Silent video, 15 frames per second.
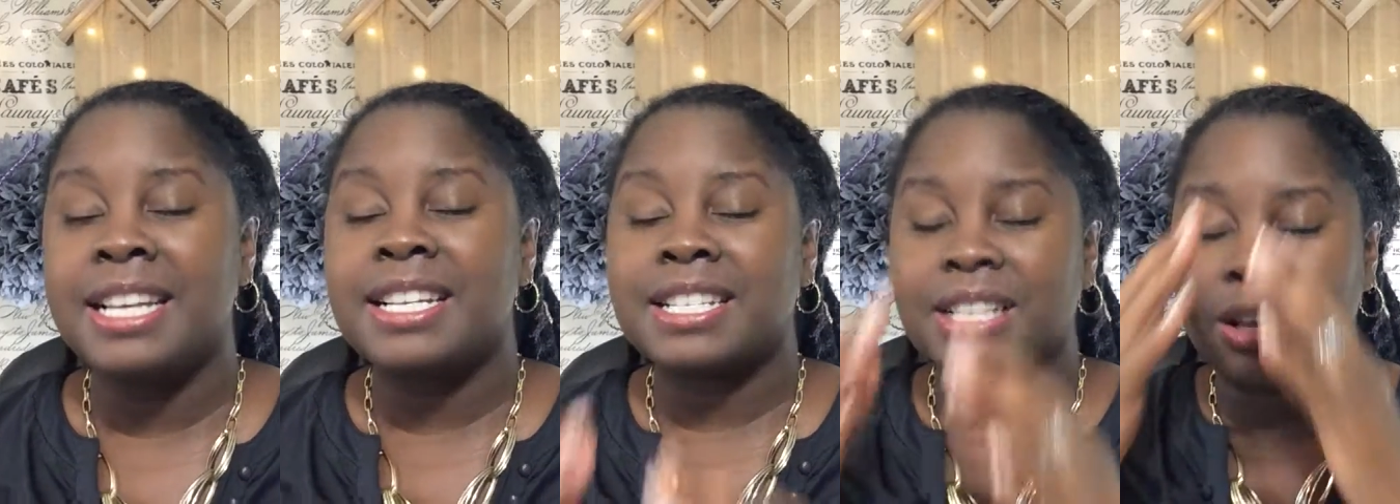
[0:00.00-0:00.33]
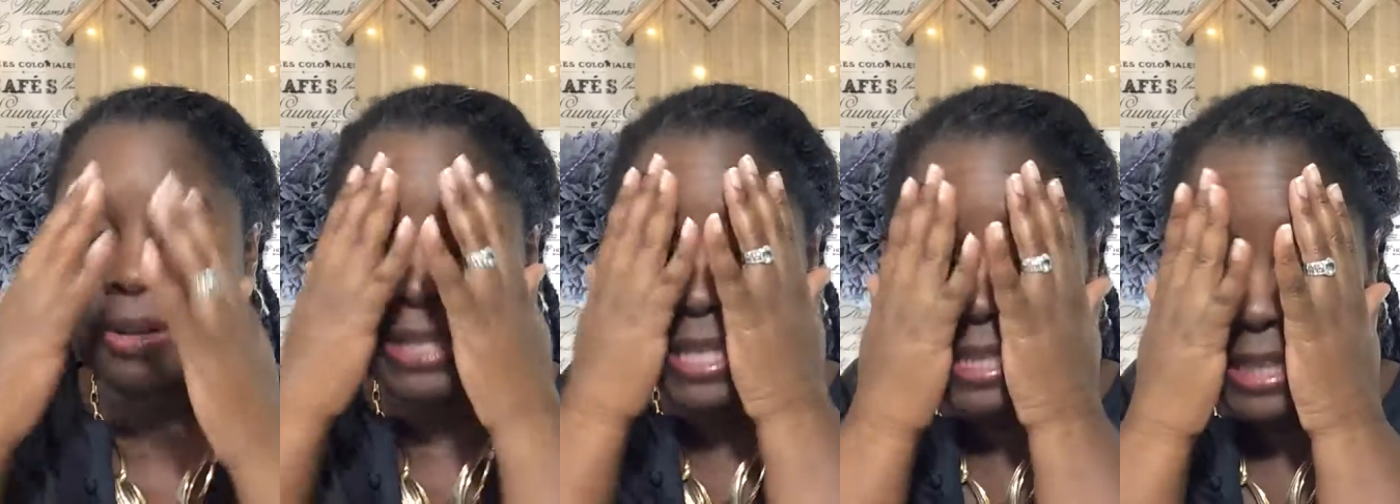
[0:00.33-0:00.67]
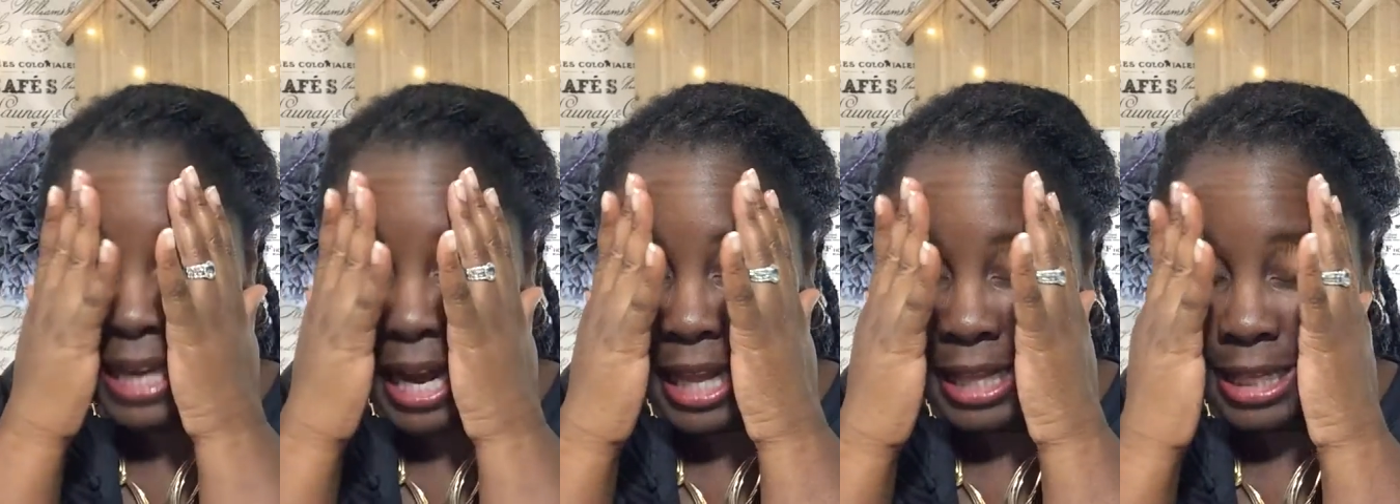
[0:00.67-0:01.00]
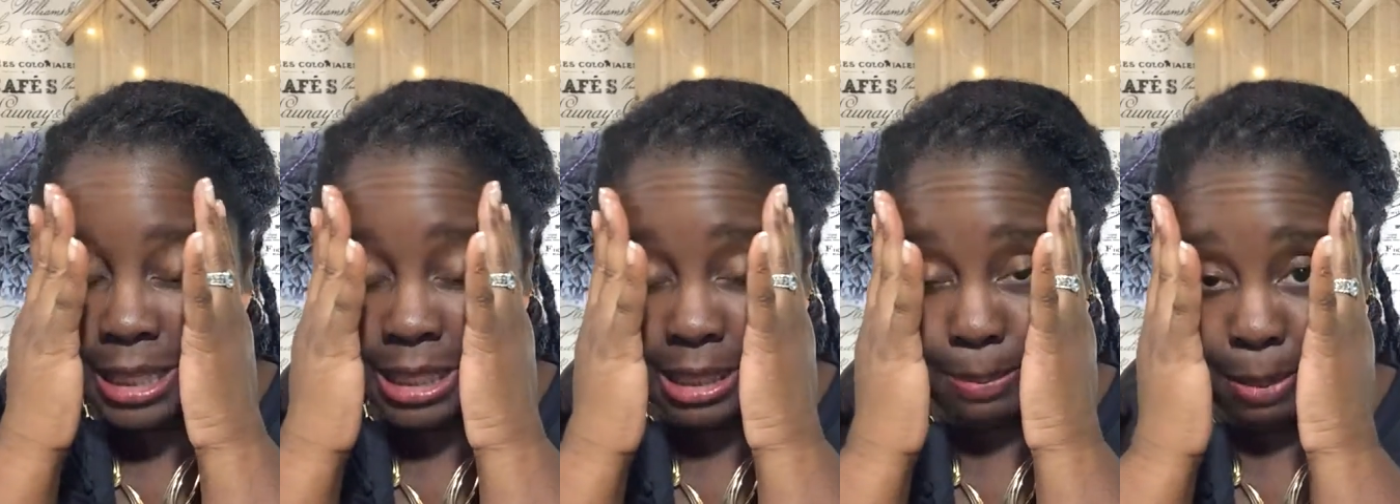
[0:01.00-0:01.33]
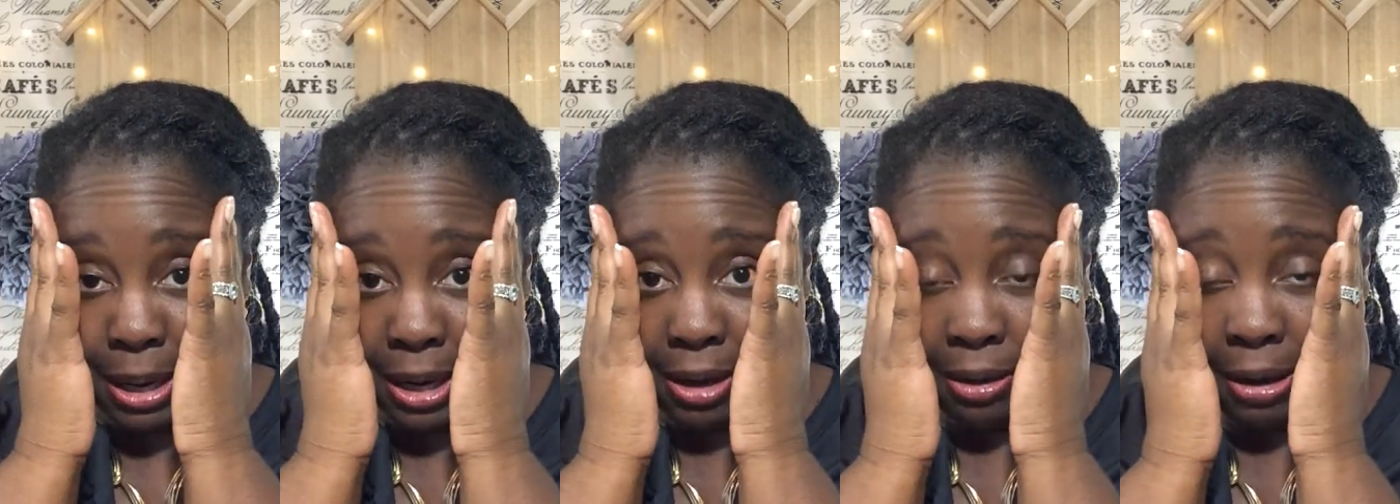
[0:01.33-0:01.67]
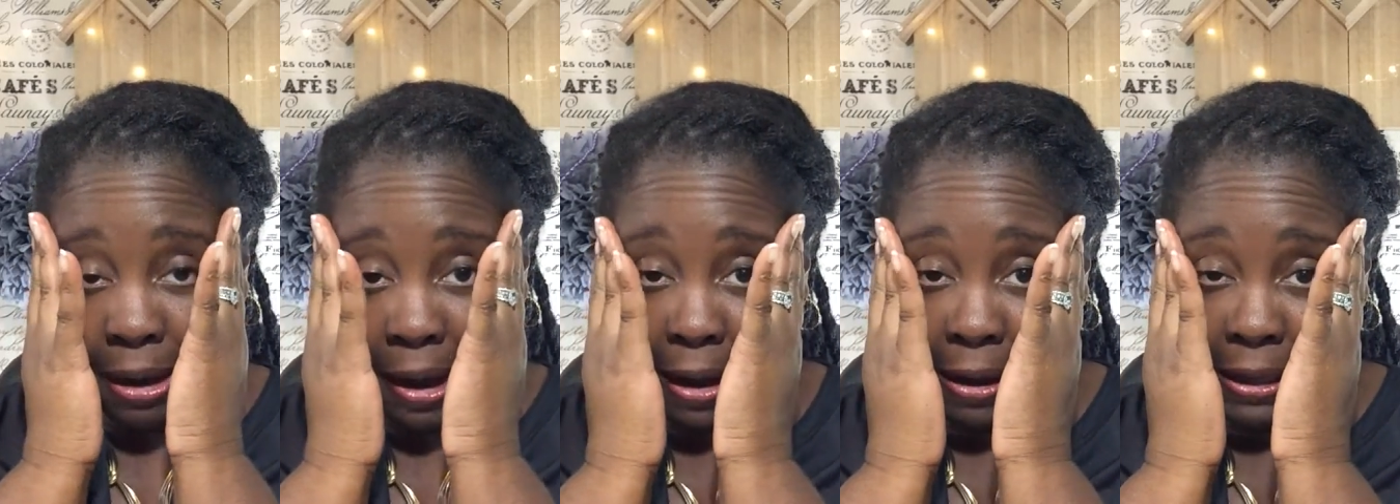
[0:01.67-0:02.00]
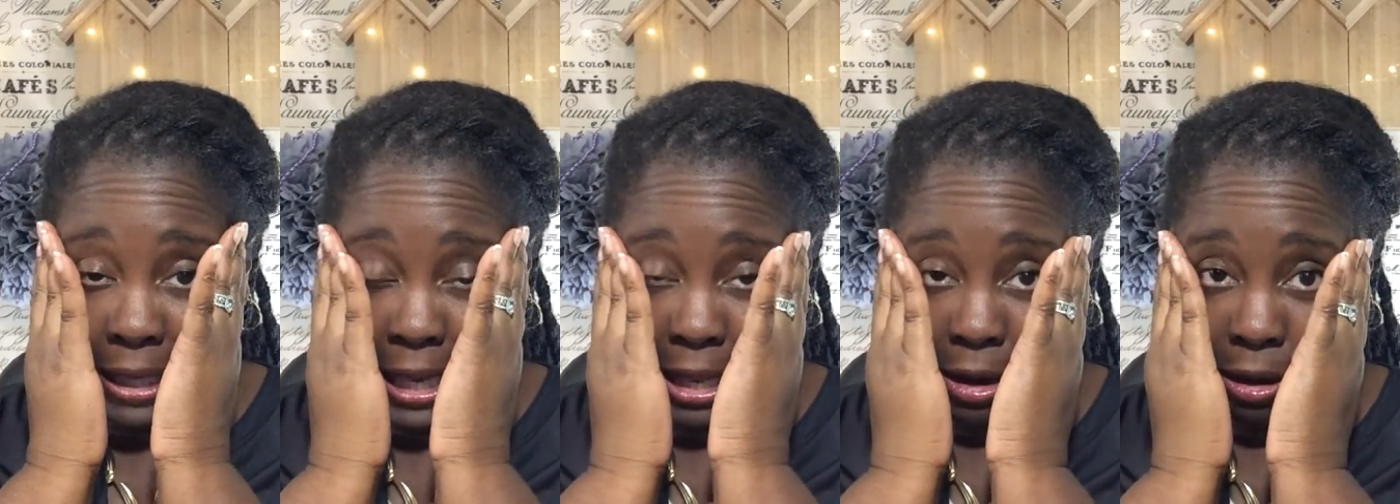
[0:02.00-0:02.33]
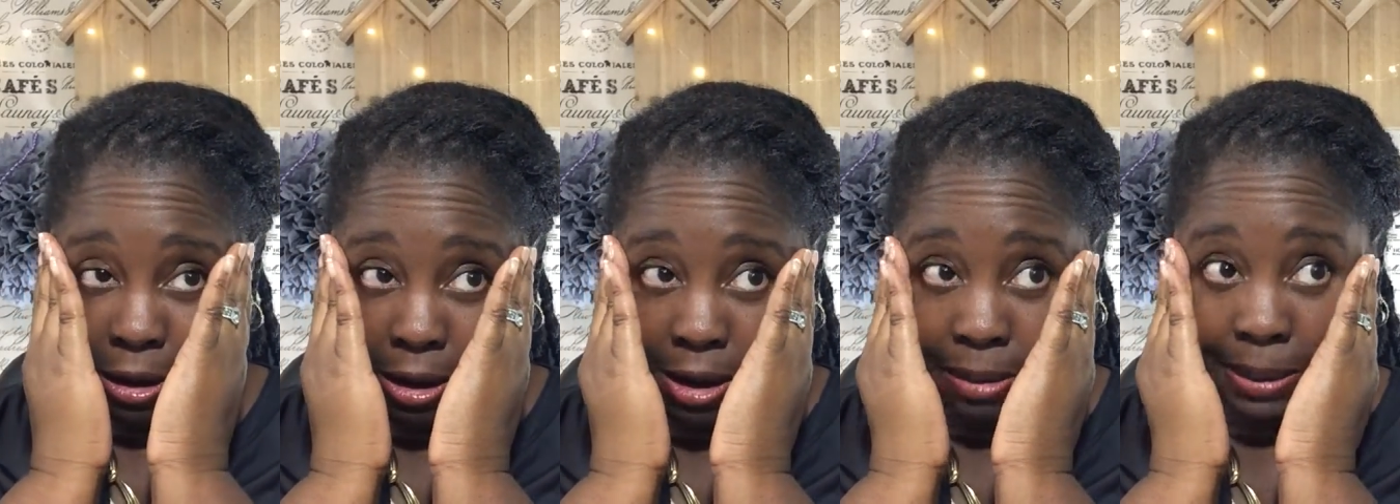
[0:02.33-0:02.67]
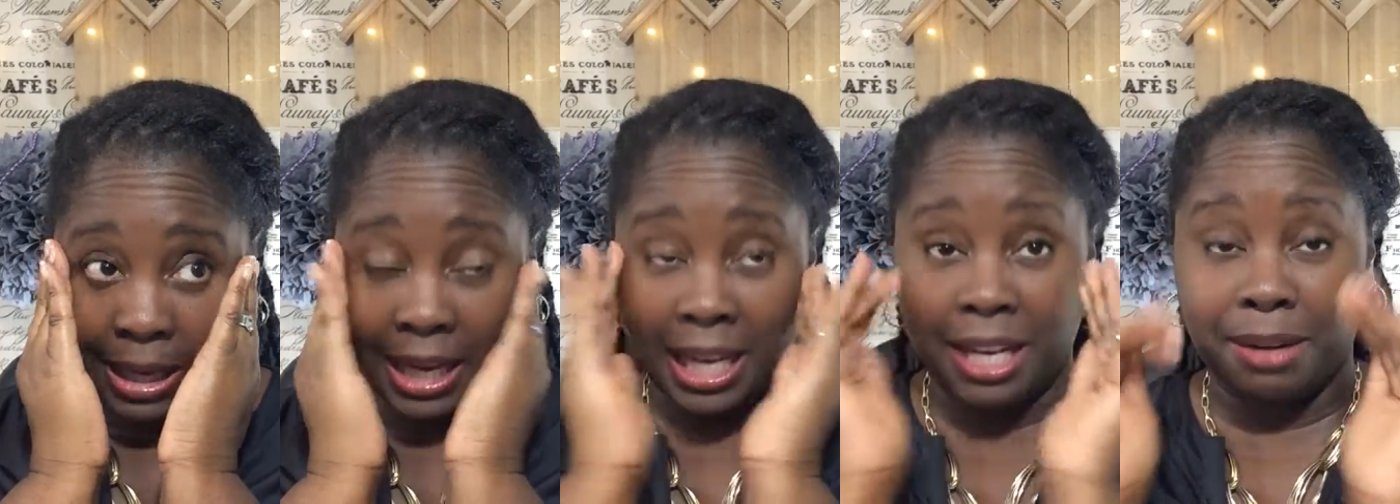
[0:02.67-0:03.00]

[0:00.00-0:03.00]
So she's got the smell all in the hallway